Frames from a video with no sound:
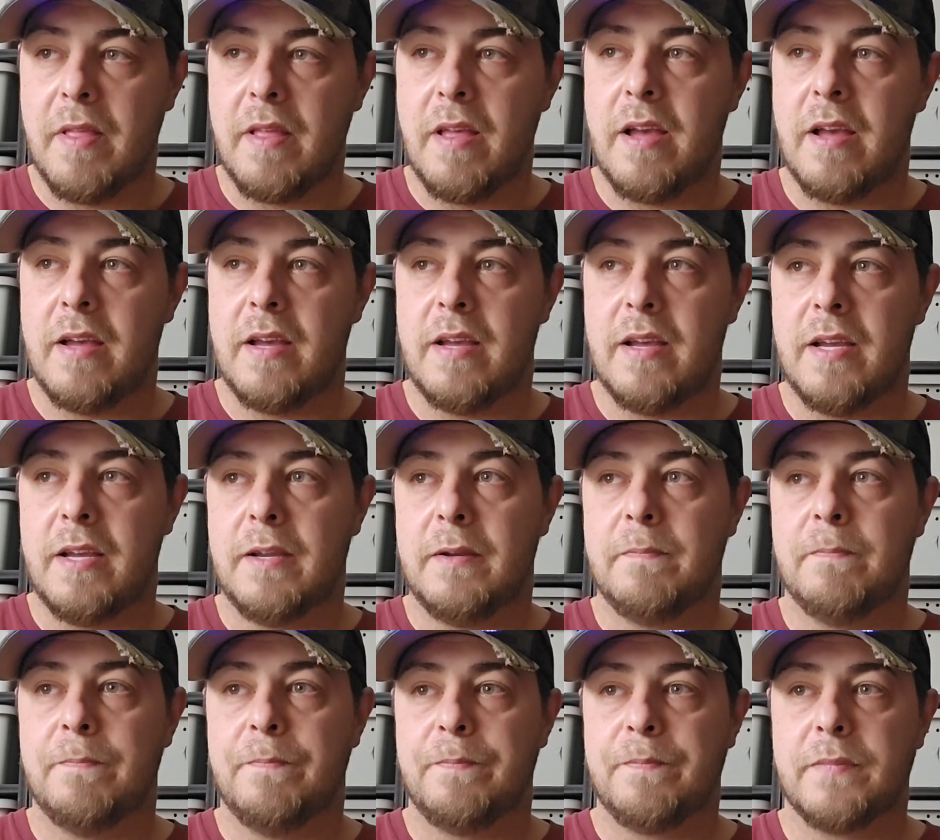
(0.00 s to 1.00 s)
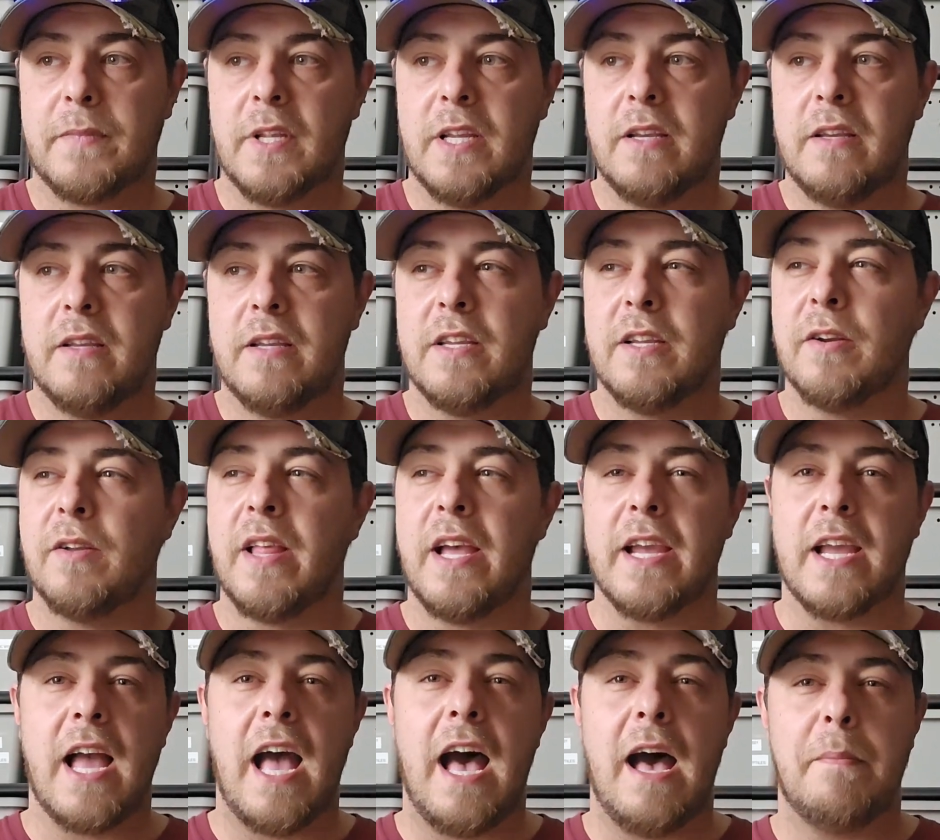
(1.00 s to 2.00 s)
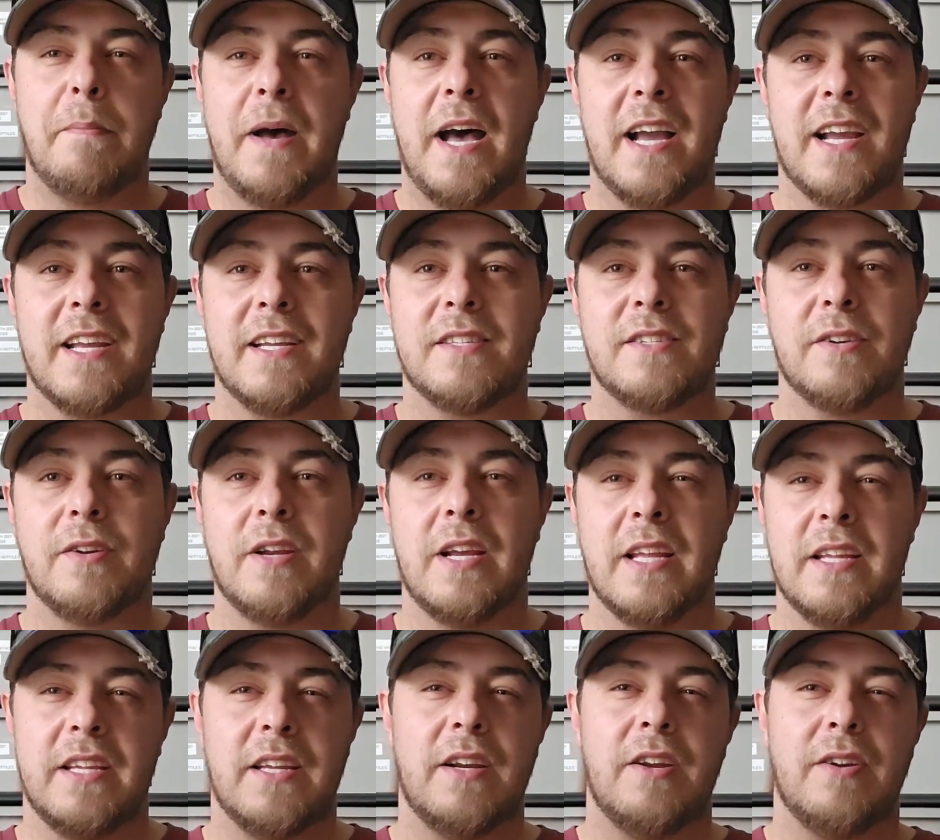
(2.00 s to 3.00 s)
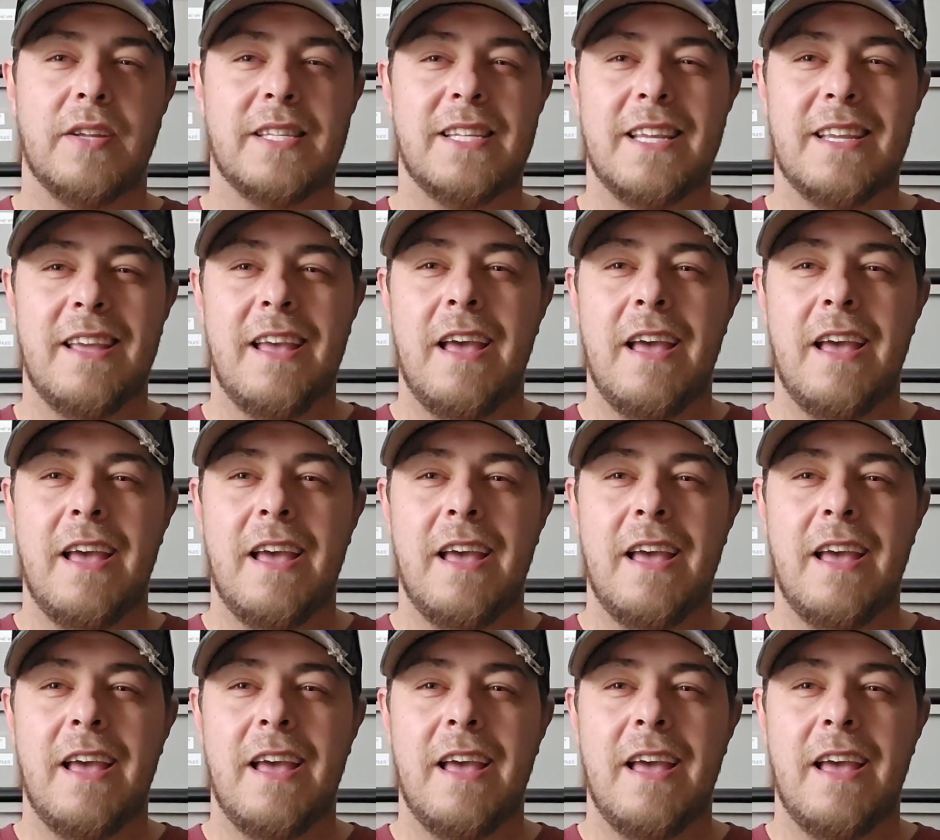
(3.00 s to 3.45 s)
your like hot pockets, or it's